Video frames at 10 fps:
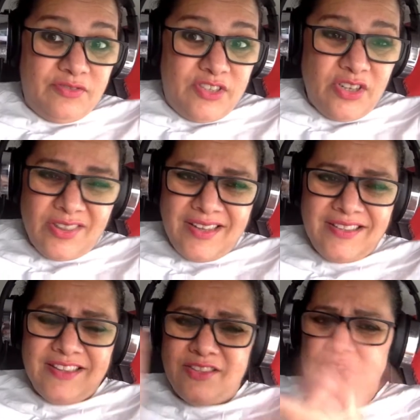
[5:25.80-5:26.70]
Do you think?
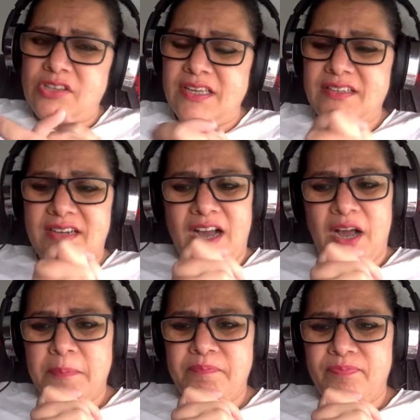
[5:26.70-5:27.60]
Do you think?
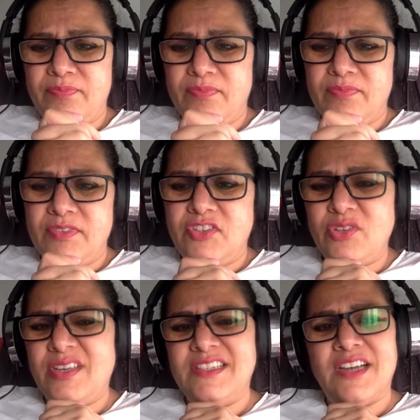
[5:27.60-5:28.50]
Um, do you
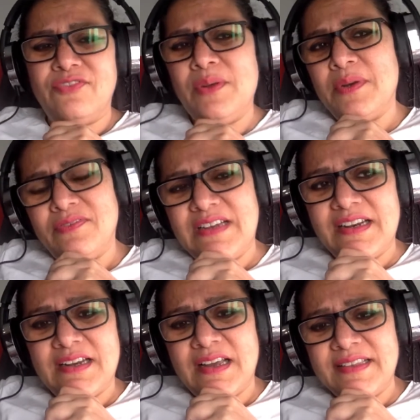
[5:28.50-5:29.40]
think Toughy would have done
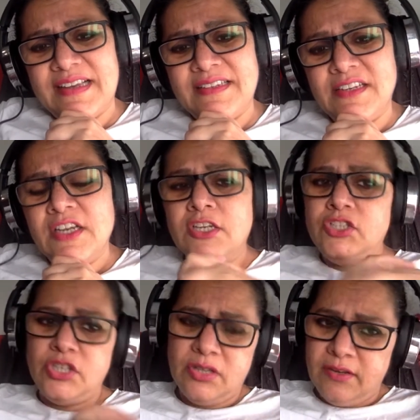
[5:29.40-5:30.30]
it like that?
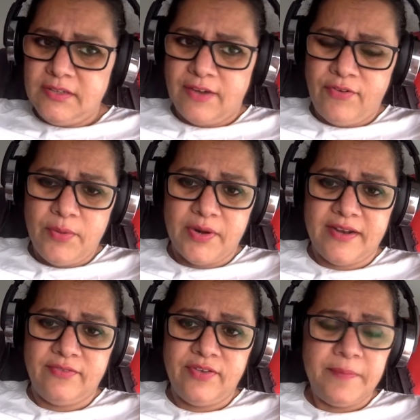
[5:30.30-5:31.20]
Do you think Toughy would
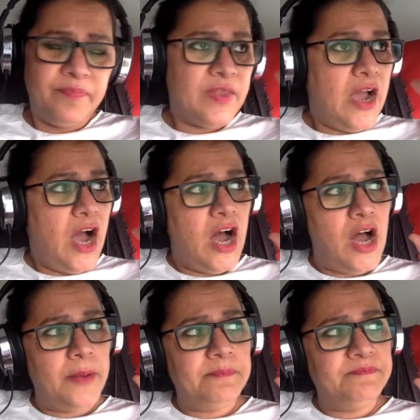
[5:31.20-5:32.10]
have
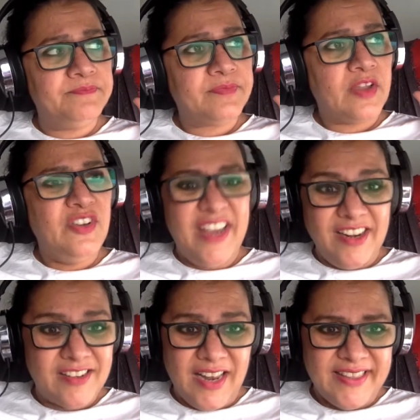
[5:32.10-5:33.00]
um,
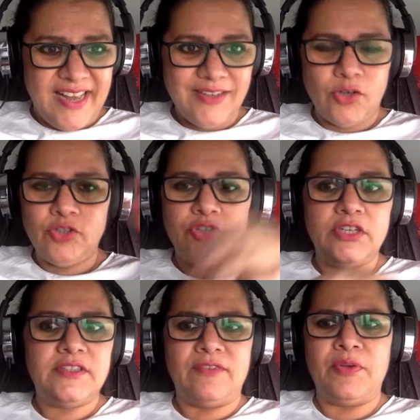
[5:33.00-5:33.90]
yelled like that, or do you
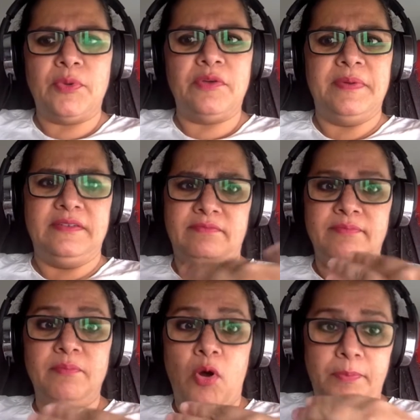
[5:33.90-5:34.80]
think Toughy would have been
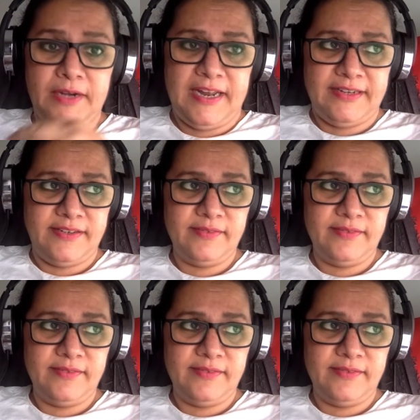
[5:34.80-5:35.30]
more polite?